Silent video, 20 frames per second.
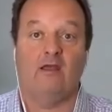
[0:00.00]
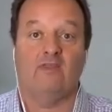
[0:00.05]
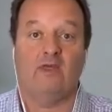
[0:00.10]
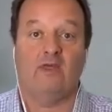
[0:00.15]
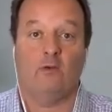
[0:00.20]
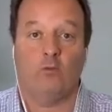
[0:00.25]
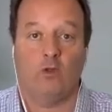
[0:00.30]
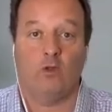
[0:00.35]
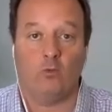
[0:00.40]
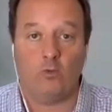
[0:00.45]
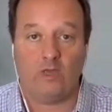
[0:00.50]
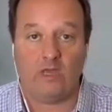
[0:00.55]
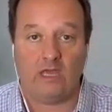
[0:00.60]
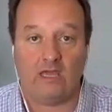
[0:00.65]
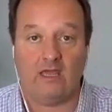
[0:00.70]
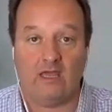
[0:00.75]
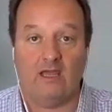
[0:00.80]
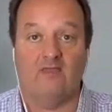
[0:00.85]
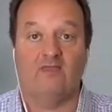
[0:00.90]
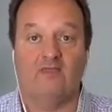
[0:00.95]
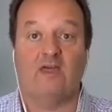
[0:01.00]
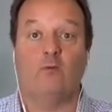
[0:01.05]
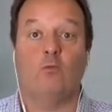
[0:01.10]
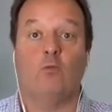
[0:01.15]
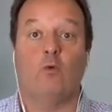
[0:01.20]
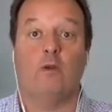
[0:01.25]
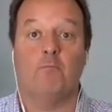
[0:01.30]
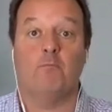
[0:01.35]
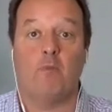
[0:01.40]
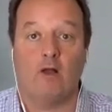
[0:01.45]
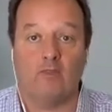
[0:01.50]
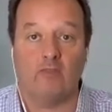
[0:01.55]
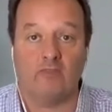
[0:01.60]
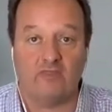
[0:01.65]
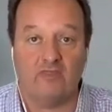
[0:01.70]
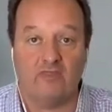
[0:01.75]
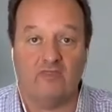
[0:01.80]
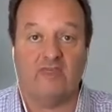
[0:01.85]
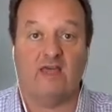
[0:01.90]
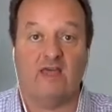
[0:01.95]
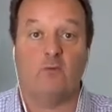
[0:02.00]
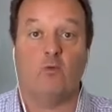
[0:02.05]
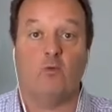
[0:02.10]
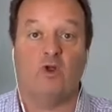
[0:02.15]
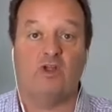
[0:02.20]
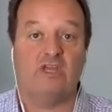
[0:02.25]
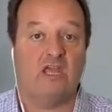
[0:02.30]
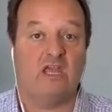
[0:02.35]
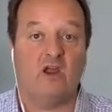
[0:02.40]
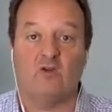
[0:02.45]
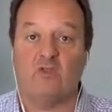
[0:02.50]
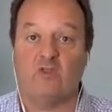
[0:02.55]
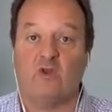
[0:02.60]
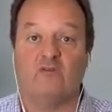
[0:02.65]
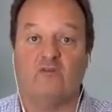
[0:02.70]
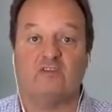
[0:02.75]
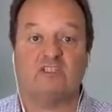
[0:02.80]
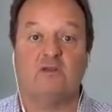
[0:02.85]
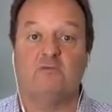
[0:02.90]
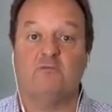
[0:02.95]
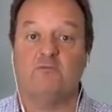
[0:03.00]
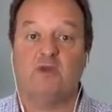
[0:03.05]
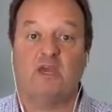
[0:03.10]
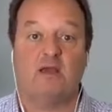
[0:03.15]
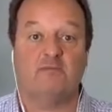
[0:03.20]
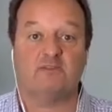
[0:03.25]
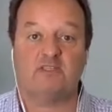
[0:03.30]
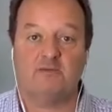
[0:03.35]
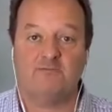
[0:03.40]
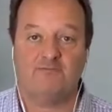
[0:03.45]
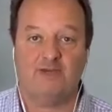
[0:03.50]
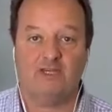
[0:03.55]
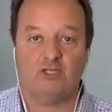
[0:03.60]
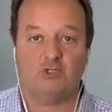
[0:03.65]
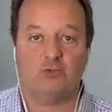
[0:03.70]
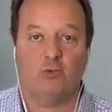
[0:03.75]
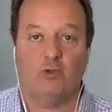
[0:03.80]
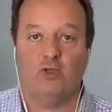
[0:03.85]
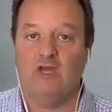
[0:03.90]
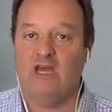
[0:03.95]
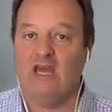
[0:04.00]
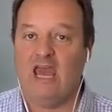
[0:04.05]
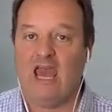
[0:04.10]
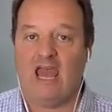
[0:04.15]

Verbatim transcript: then 1 week, then 1 month, then 1 year, then all of a sudden it becomes habitual,